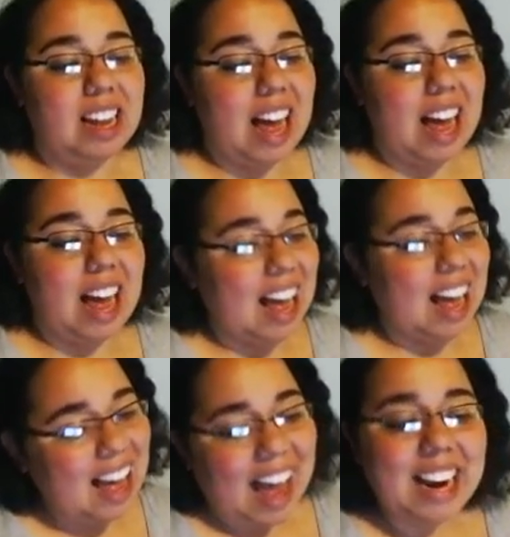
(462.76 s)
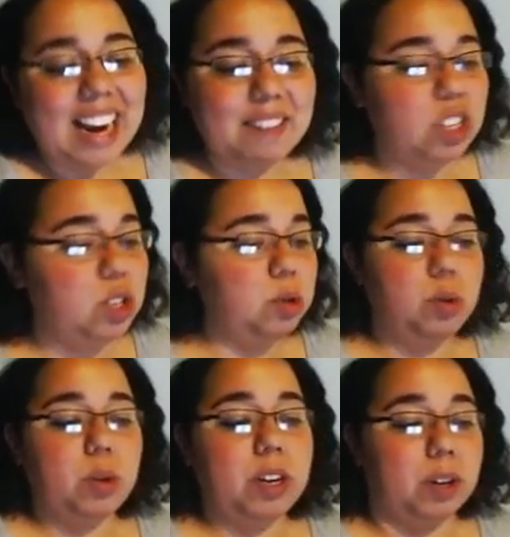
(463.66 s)
I'd have to choose
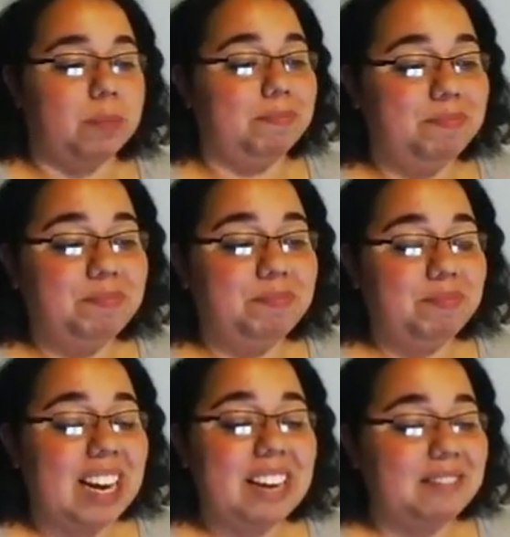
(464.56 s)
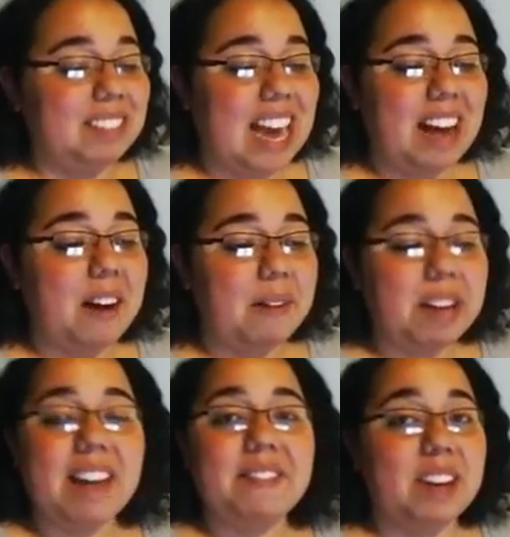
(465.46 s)
Twitter. I'm gonna
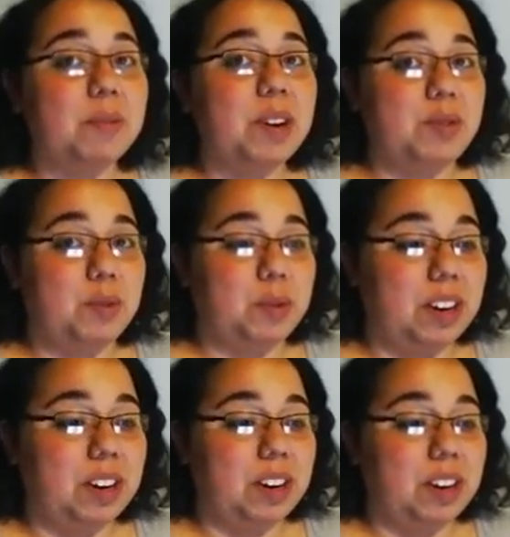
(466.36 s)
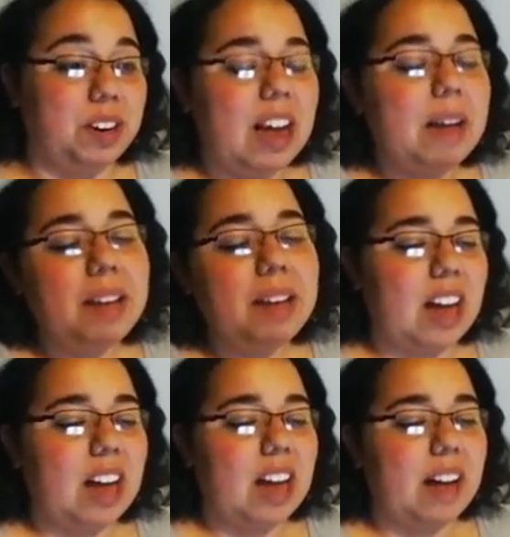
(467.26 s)
have to get rid of Twitter. I mean, I
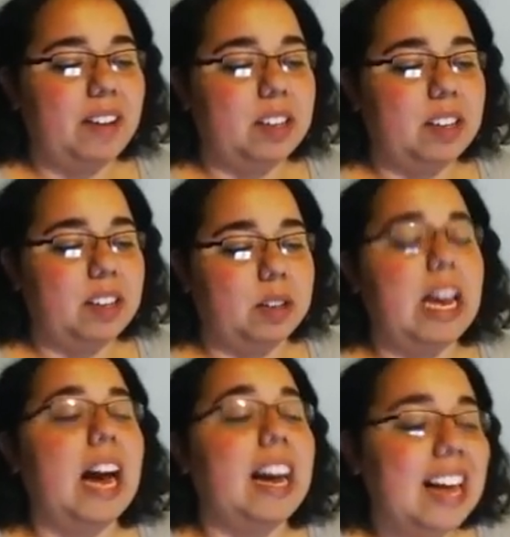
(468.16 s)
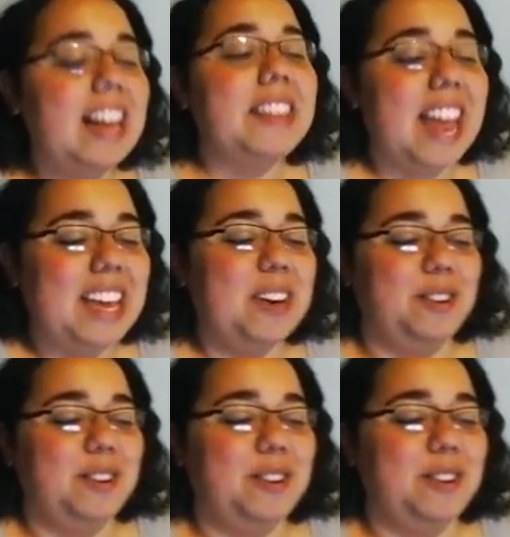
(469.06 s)
still have faith. Yeah, thank you,
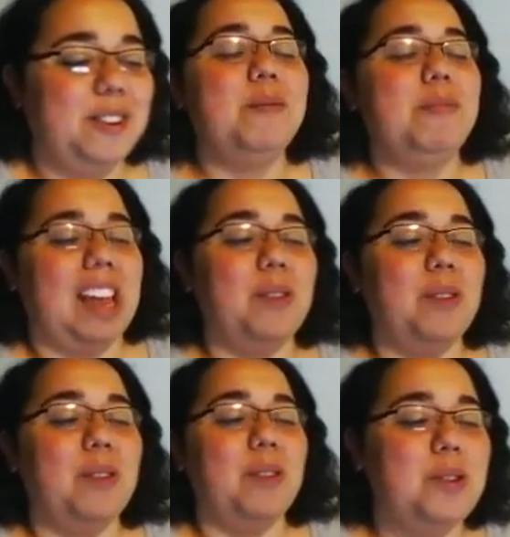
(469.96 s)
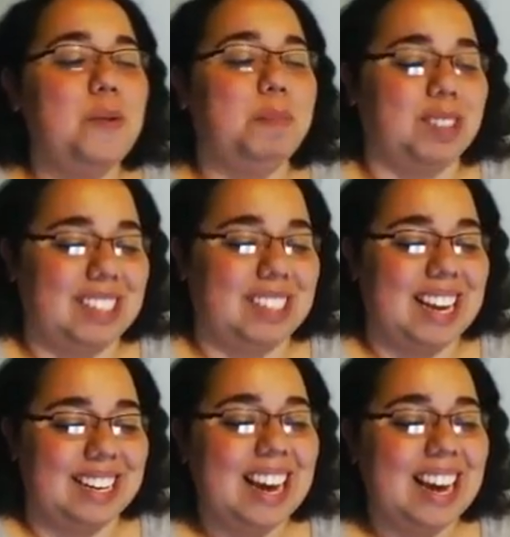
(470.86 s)
YouTube, like only 2%.
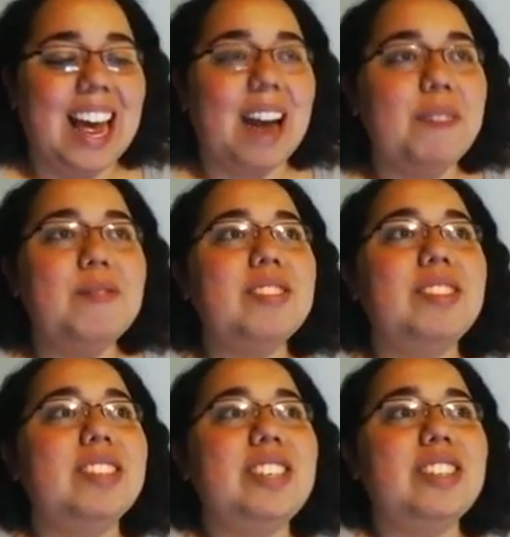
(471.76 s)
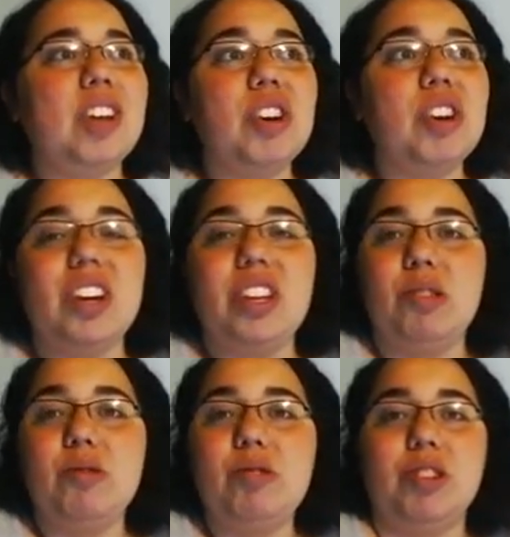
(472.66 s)
Everyone's just hooked on
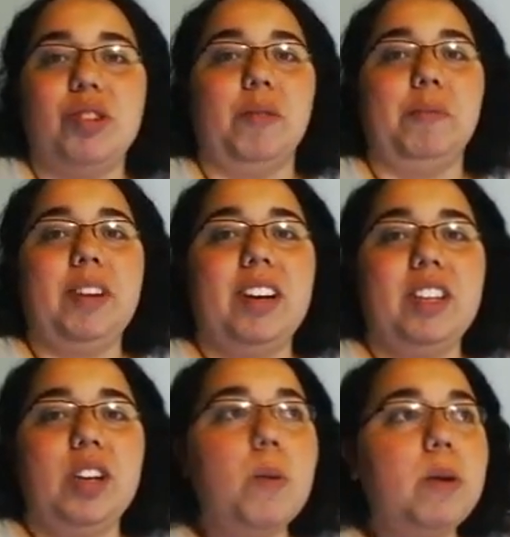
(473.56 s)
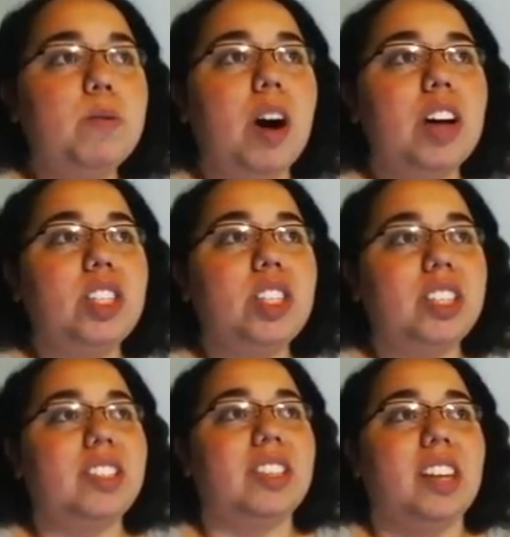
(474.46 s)
YouTube. No one
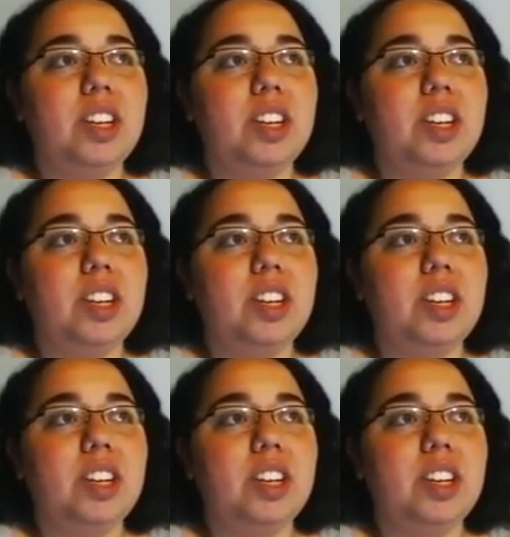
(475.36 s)
watches,